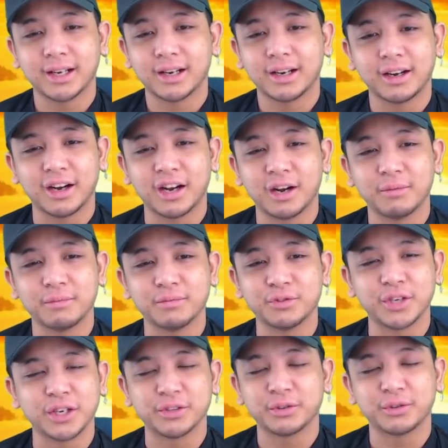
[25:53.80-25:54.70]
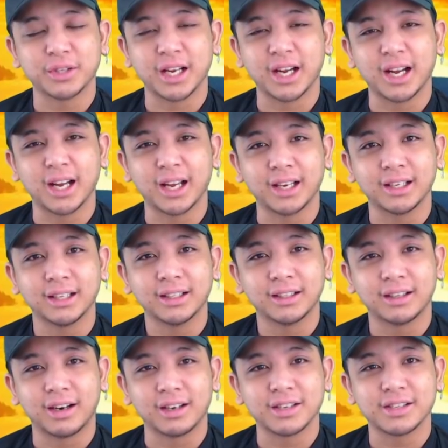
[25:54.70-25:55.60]
calm, gentle guy,
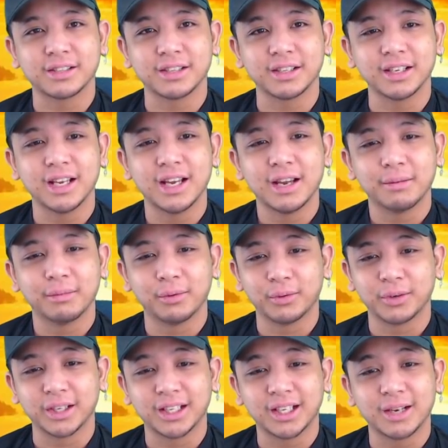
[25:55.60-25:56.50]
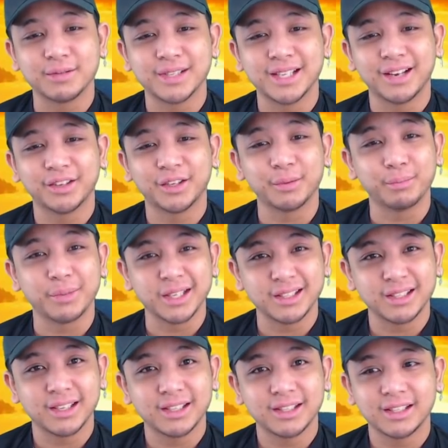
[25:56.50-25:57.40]
honestly. But when it comes down to
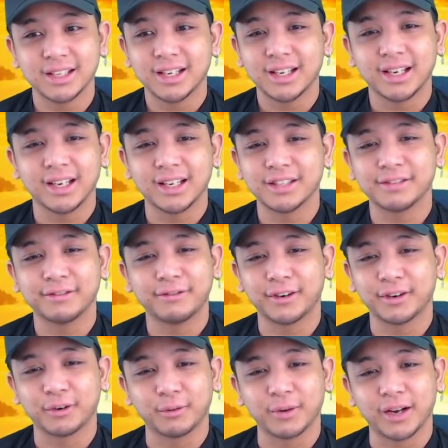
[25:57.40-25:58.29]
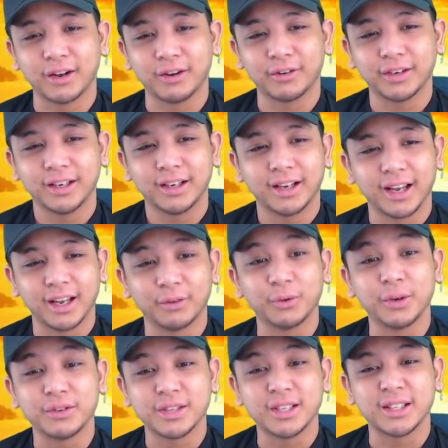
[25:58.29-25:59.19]
business, he doesn't fuck around.
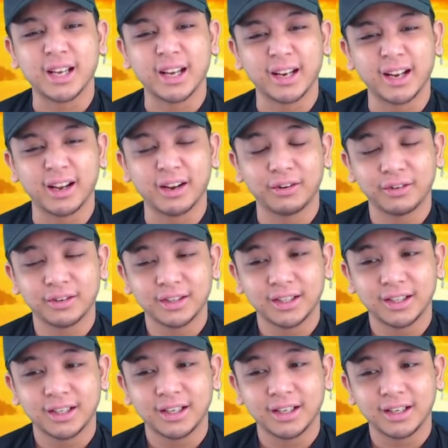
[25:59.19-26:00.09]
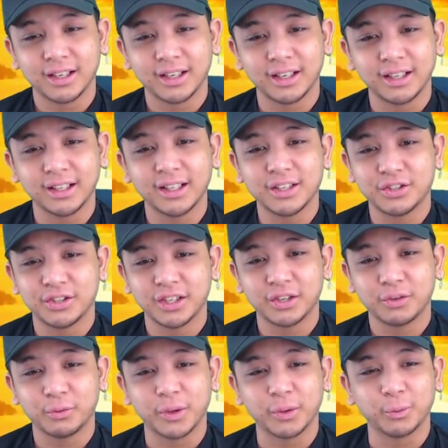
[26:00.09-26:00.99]
And we've seen that now. He
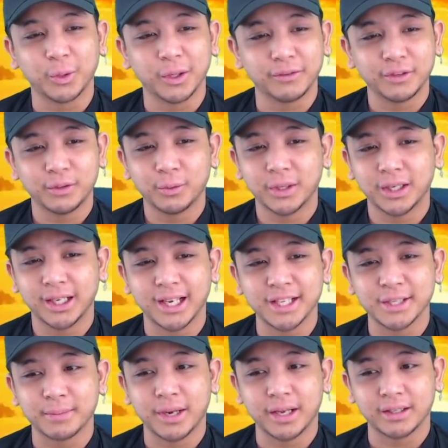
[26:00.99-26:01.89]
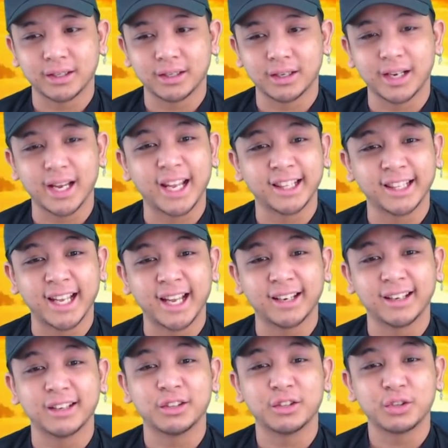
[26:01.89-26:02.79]
legit went 1v1 against Madara and
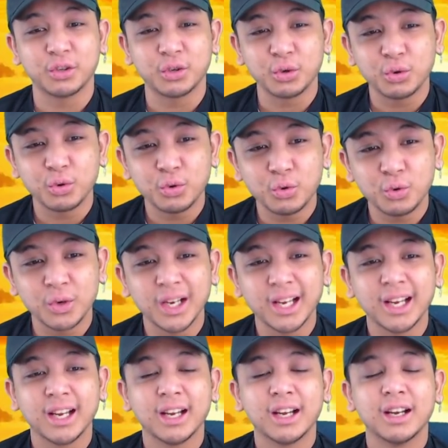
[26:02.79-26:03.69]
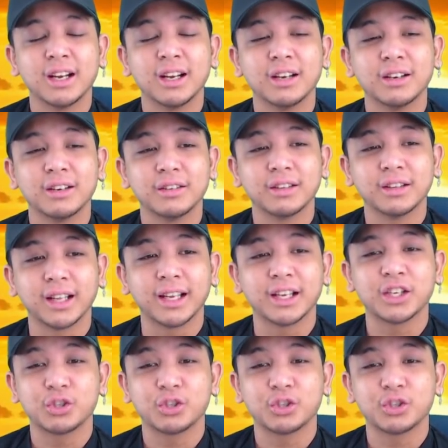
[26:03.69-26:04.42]
landed two, like,